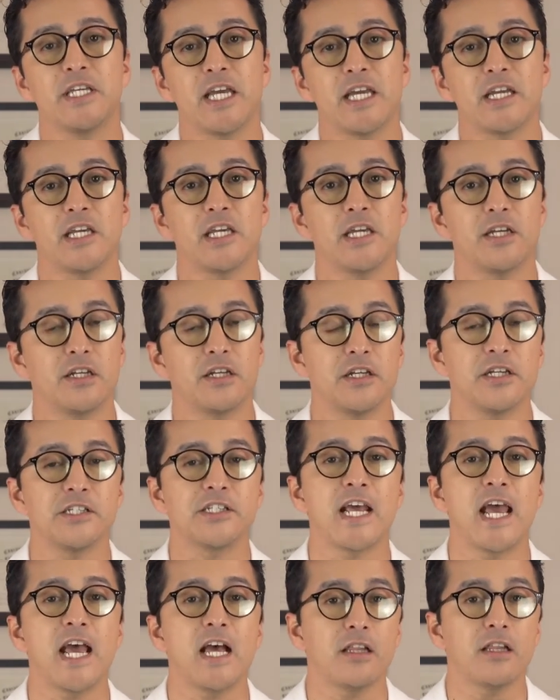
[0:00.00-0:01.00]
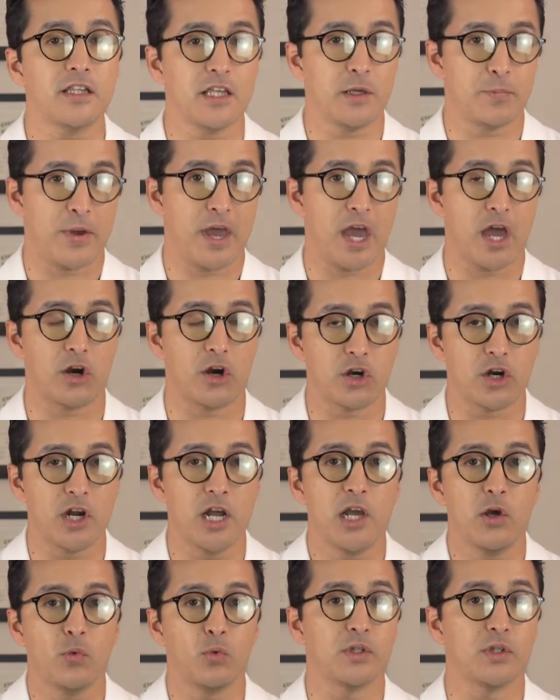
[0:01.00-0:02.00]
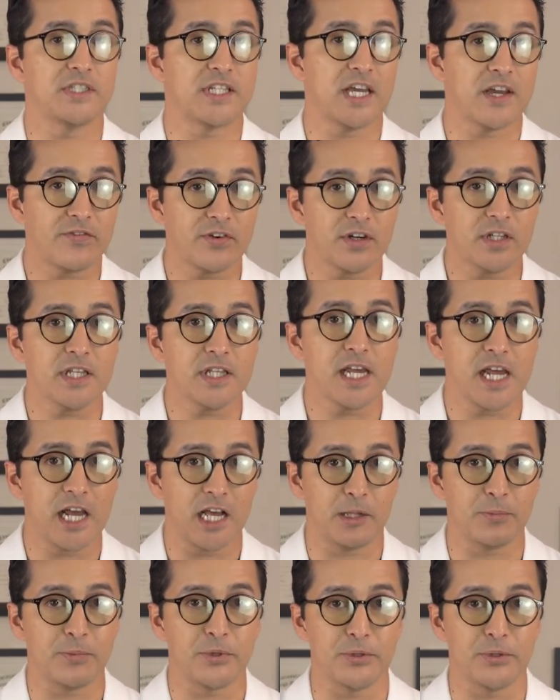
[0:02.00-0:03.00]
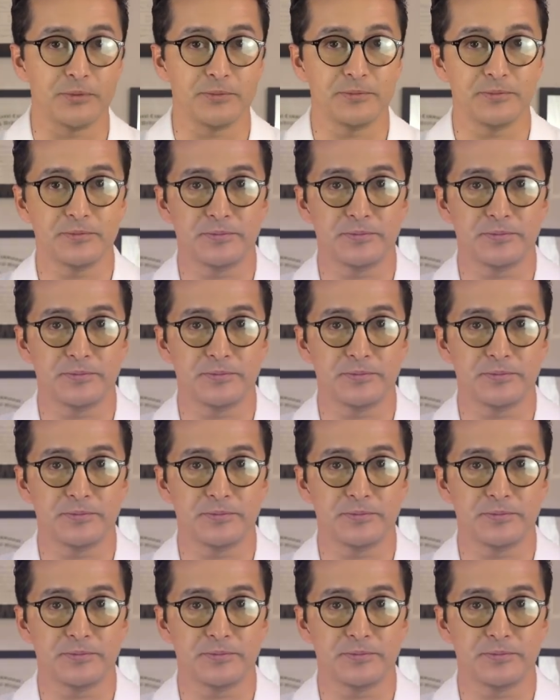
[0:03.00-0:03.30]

getting into this healthy pattern will definitely help you.